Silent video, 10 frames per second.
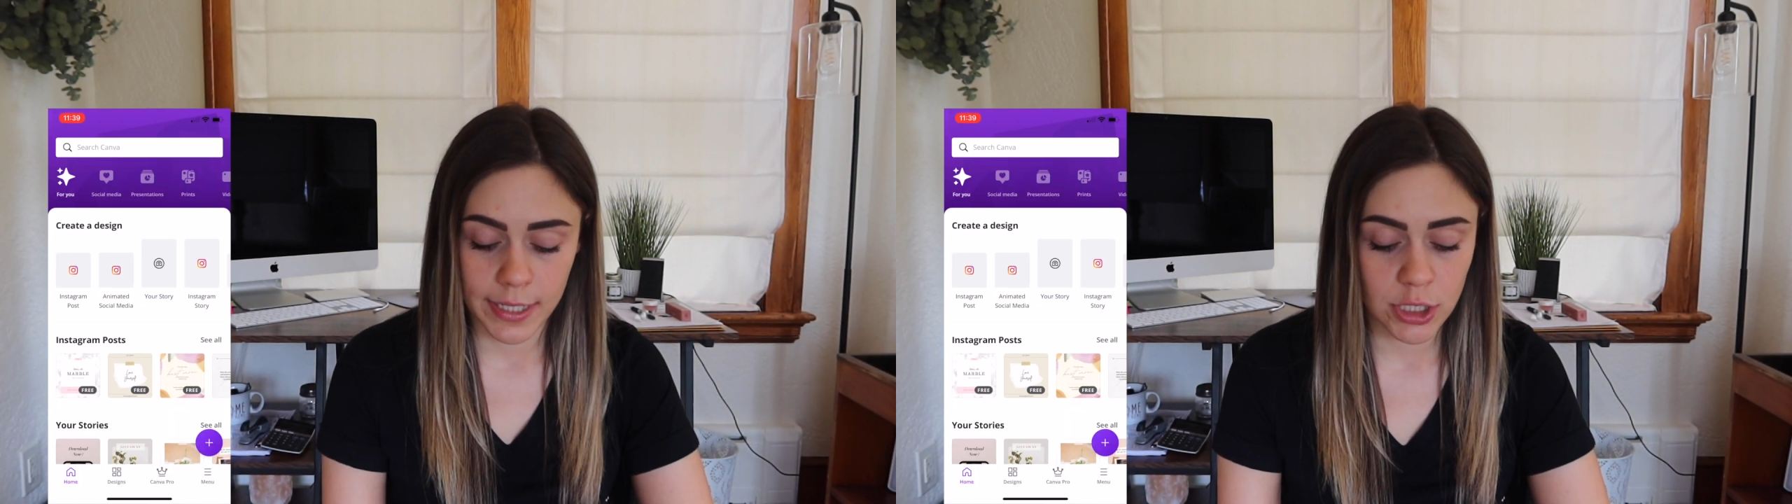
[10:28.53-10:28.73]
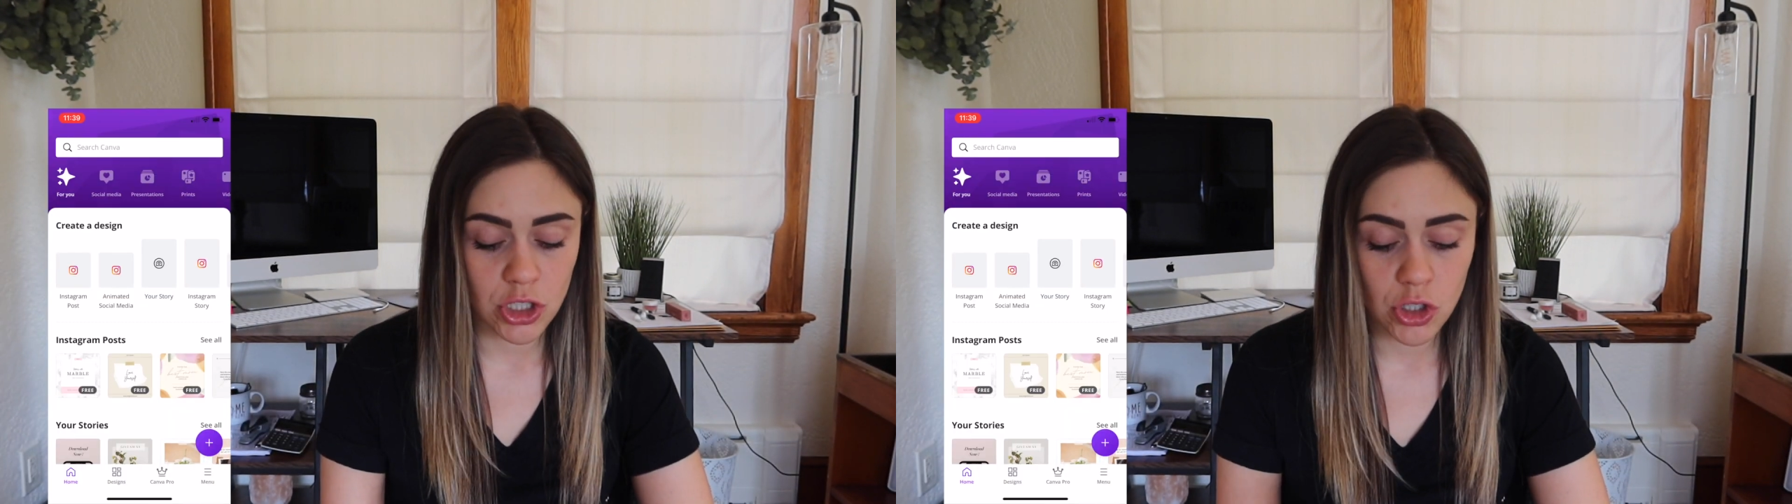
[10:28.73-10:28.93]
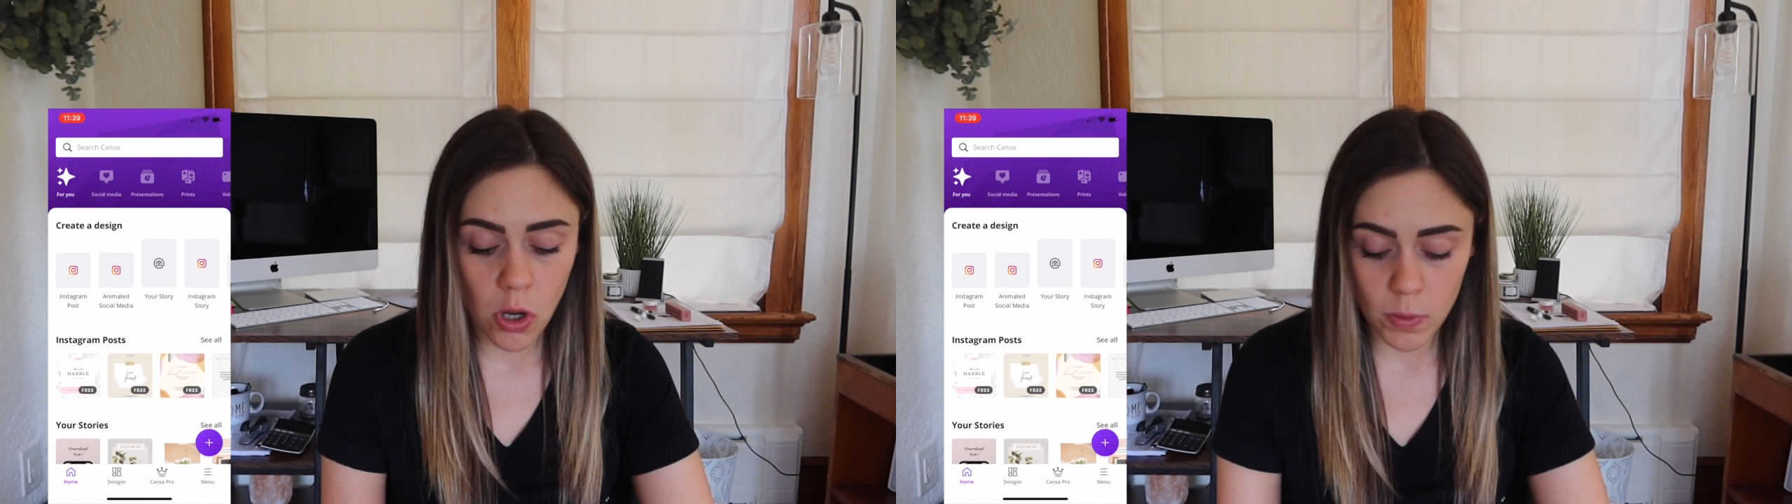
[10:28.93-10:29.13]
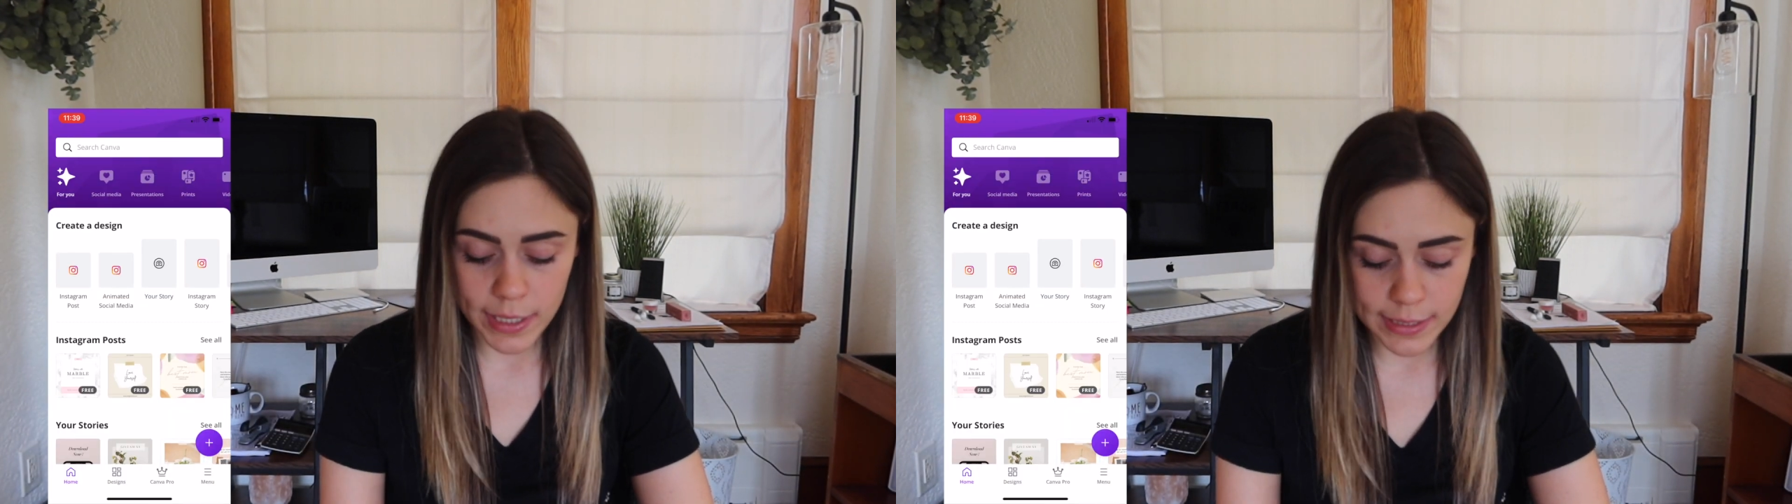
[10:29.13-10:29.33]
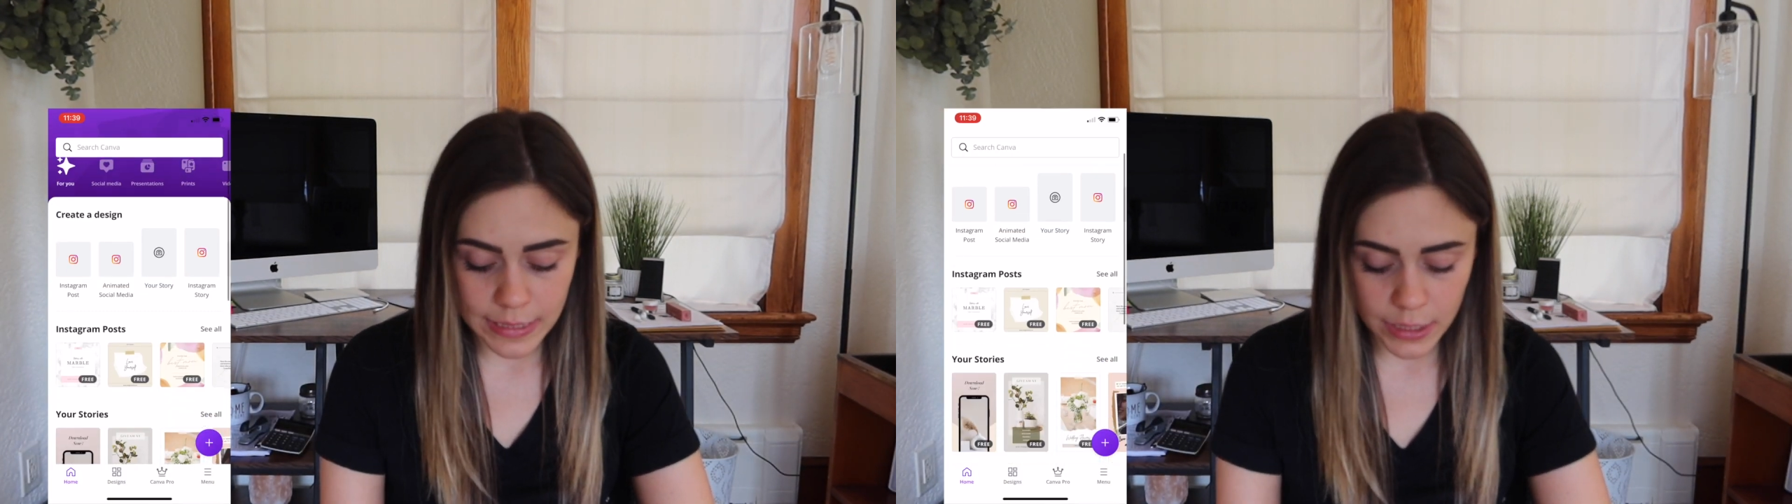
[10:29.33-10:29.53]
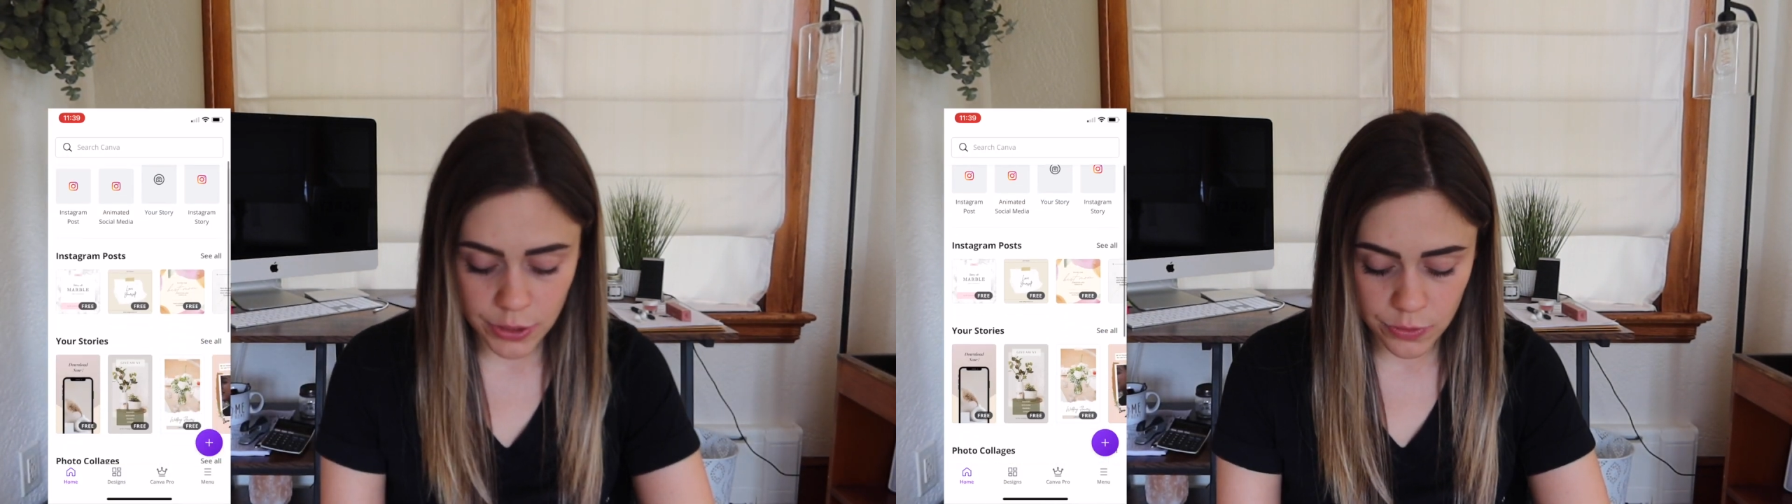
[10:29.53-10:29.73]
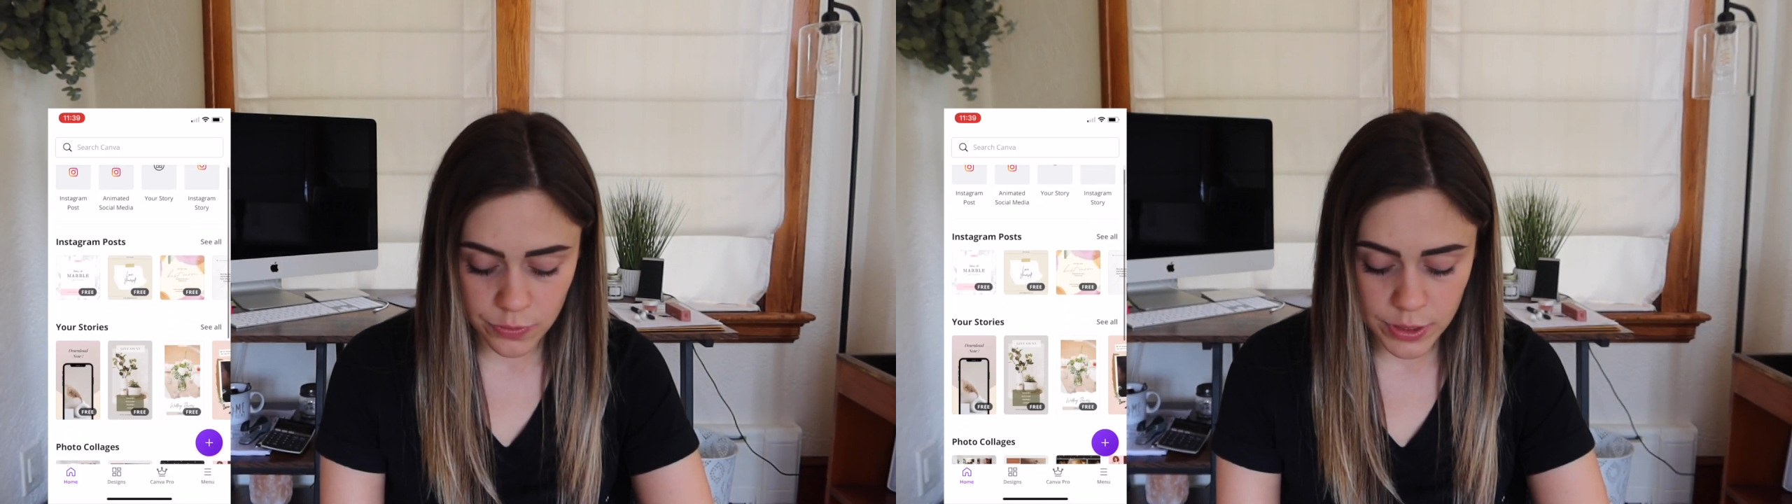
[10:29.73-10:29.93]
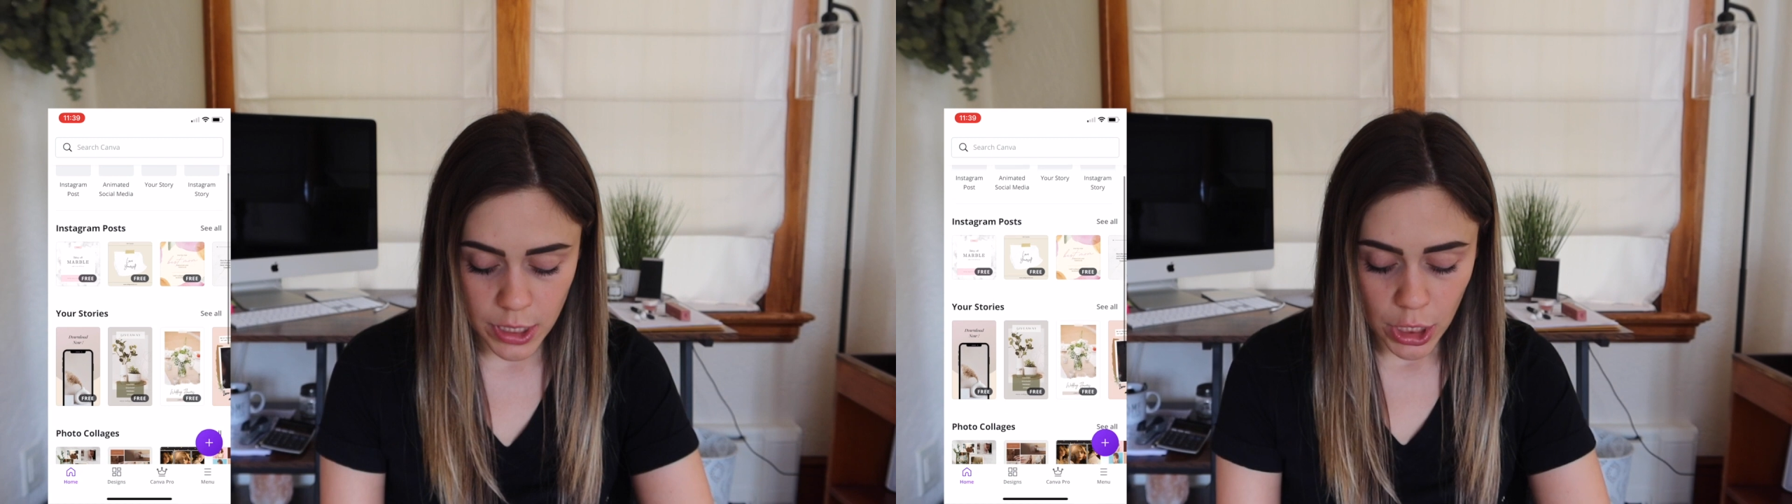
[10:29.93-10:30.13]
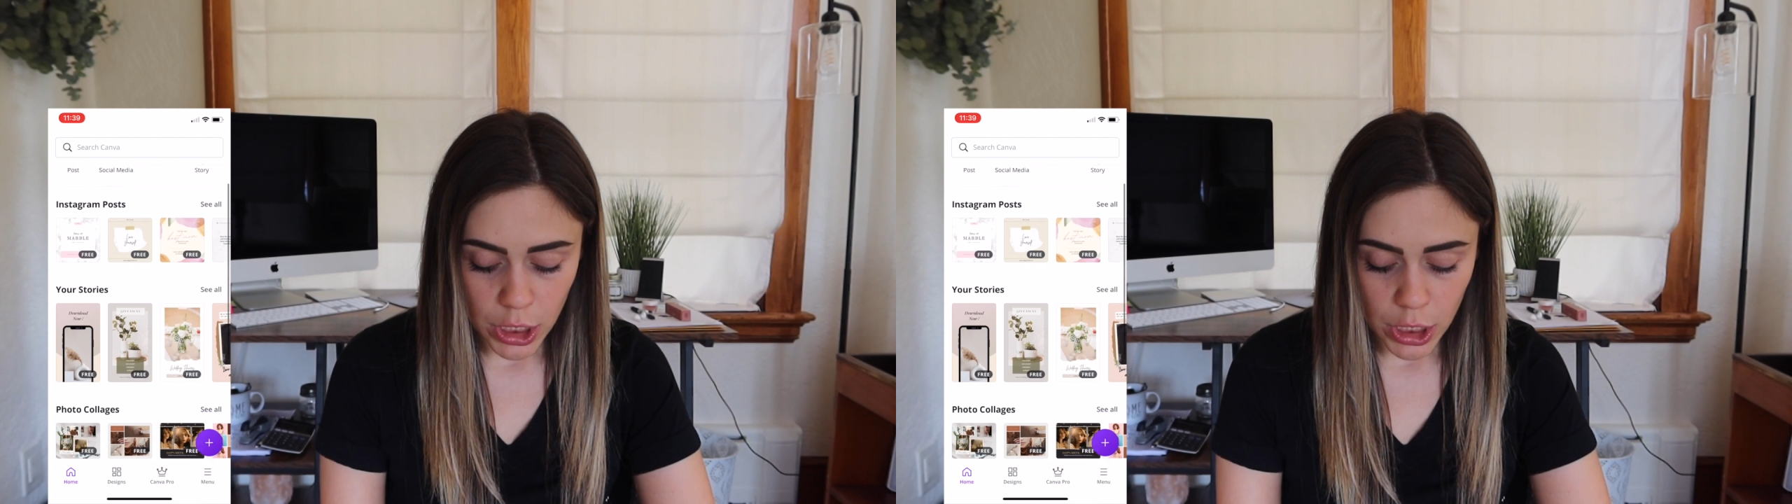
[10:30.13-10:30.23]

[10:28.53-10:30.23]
It's so easy to use.